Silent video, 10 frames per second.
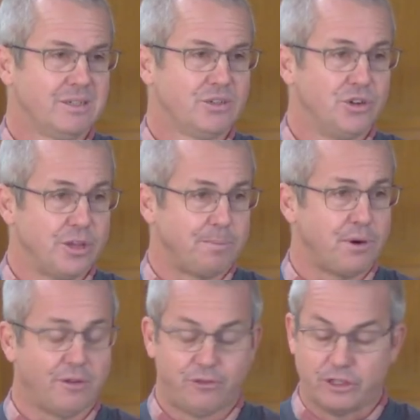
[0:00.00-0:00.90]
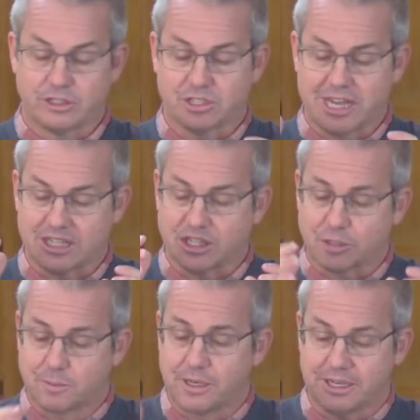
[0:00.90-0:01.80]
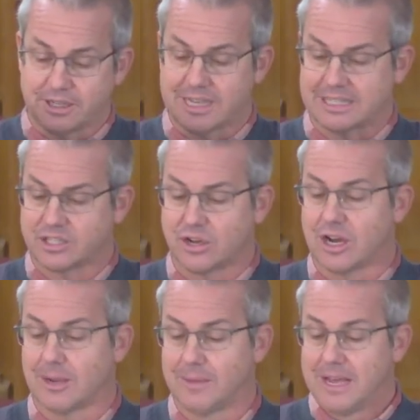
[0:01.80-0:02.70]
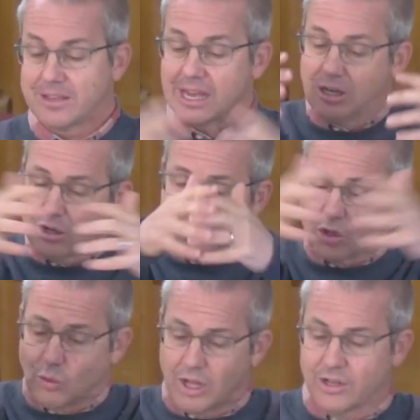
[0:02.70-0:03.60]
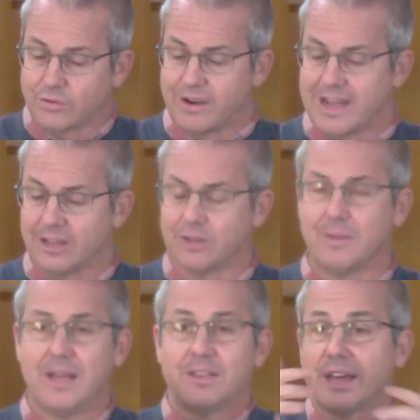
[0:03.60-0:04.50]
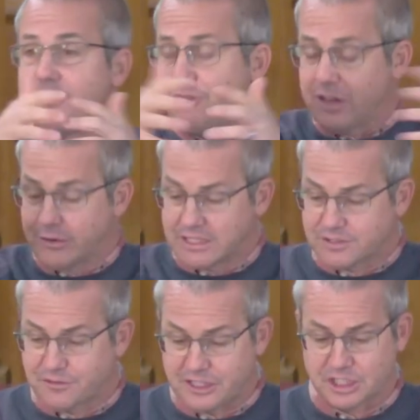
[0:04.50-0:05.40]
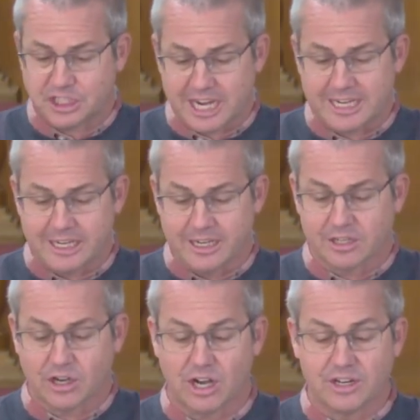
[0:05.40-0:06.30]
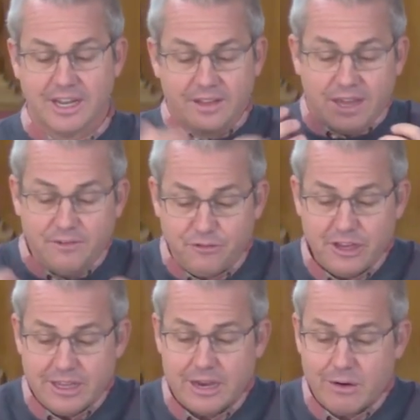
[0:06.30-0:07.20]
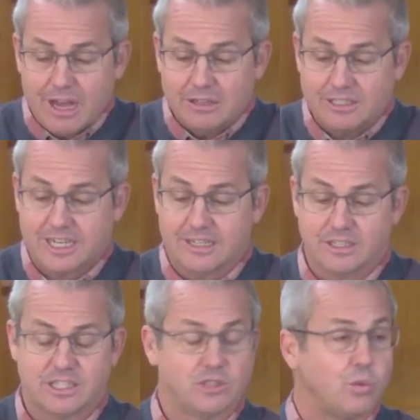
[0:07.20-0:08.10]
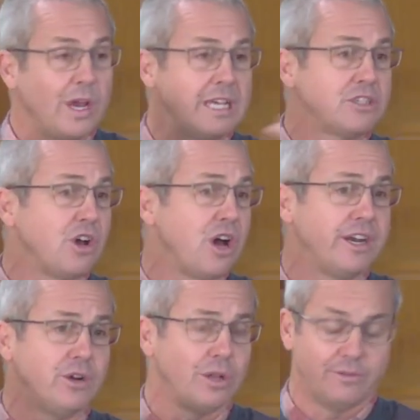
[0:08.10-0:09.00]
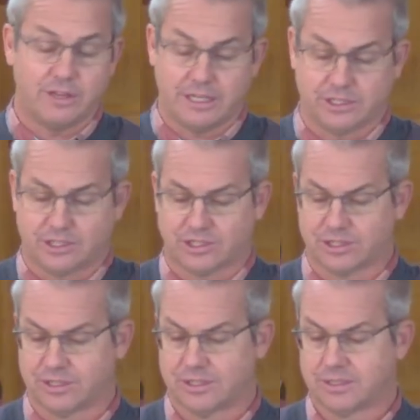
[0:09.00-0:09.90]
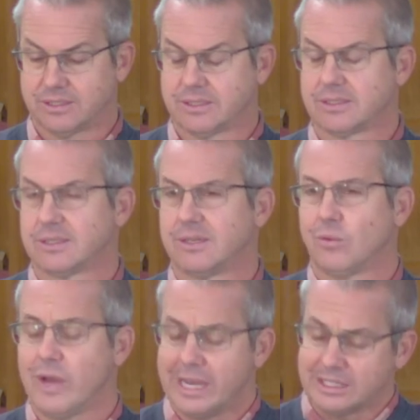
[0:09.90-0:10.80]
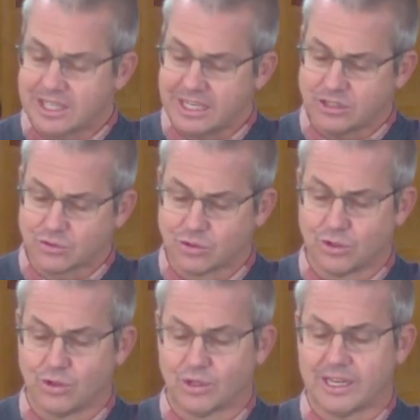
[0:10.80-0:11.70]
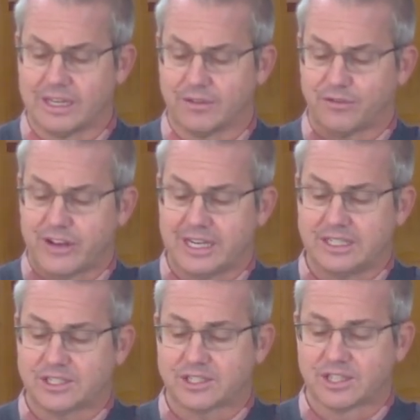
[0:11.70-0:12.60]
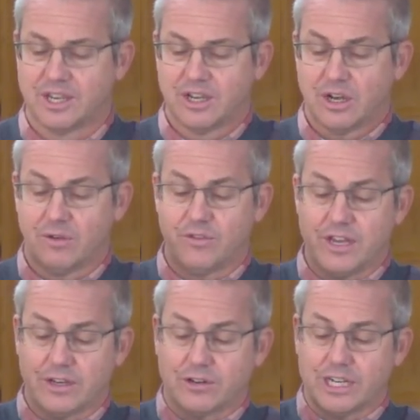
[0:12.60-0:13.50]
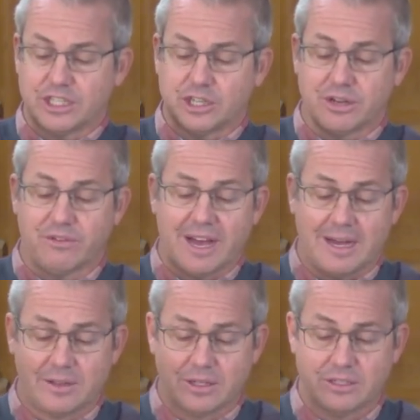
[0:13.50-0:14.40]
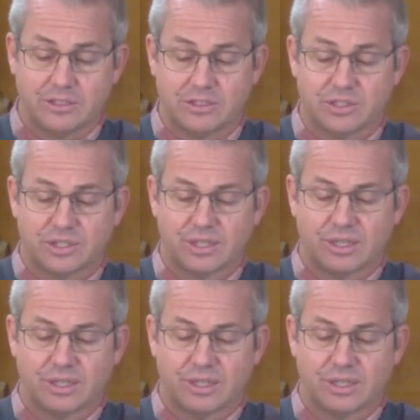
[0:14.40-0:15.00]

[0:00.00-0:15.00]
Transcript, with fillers: through the prophets that speak at that time. They look at the world around them. They fear its fist shaking at God. They fear their own tendencies. Where's God in all of this? Where's his rule in the face of the aggression of others